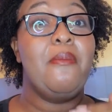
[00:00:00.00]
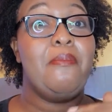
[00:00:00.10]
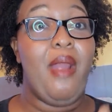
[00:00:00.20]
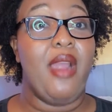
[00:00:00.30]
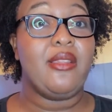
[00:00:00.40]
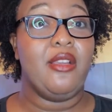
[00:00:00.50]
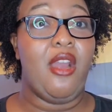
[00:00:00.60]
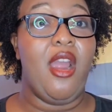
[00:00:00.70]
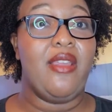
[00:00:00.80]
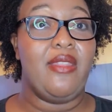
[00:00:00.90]
park the
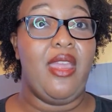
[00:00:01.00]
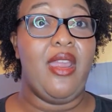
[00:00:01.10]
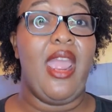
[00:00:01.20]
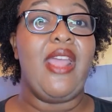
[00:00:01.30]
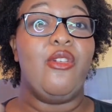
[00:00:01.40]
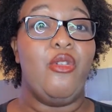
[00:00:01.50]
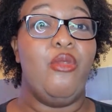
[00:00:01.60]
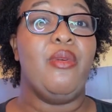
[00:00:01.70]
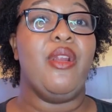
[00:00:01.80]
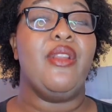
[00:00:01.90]
car there, and
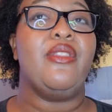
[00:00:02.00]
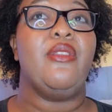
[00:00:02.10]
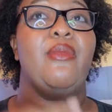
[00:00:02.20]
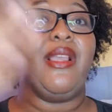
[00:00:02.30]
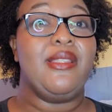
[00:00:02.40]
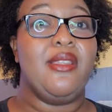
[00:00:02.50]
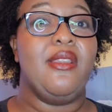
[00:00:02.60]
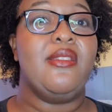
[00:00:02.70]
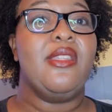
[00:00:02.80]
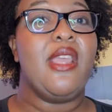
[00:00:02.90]
Ubered the rest
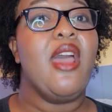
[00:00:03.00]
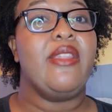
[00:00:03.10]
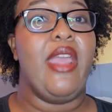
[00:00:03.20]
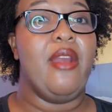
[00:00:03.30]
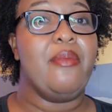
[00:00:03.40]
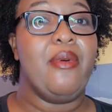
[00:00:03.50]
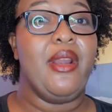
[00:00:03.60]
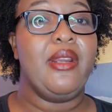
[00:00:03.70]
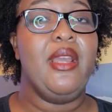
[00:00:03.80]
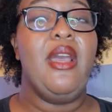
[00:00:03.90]
to the other
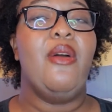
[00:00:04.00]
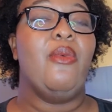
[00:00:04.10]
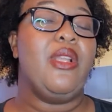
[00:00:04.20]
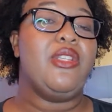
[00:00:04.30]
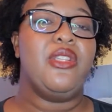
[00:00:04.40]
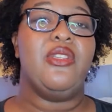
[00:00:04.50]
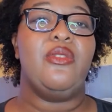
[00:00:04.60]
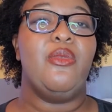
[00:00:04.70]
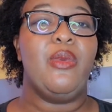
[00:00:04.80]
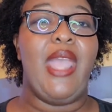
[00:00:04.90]
airport, which
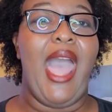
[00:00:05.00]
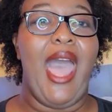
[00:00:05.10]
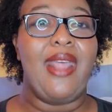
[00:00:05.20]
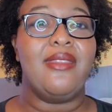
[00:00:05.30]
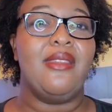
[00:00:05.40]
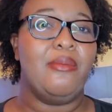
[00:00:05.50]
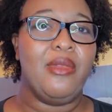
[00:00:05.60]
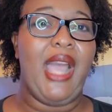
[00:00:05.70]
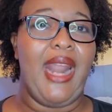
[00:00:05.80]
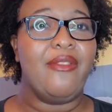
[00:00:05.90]
we had them
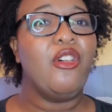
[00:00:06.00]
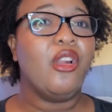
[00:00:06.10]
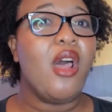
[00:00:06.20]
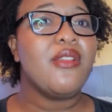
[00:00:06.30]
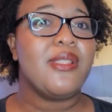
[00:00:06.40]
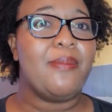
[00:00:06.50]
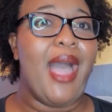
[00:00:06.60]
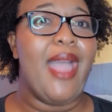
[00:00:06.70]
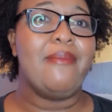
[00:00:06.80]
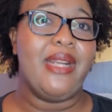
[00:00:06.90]
kind of close
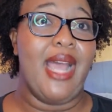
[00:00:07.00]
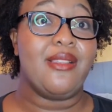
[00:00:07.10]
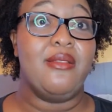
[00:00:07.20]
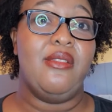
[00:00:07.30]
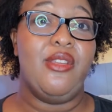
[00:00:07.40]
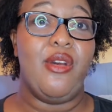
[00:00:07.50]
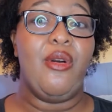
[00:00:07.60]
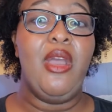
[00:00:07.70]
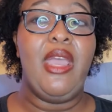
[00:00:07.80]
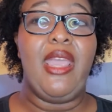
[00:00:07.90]
by, but not,
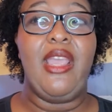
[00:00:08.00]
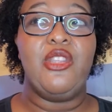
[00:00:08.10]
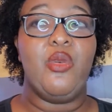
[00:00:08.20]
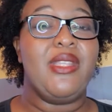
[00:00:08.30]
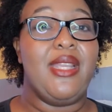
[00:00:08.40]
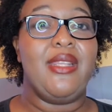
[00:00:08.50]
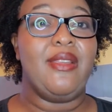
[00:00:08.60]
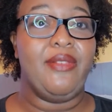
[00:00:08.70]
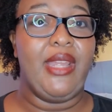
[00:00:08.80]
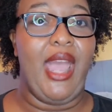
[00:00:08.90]
each was in a
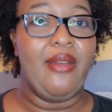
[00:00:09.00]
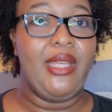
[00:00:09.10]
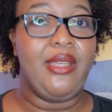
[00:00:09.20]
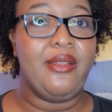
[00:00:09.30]
different county.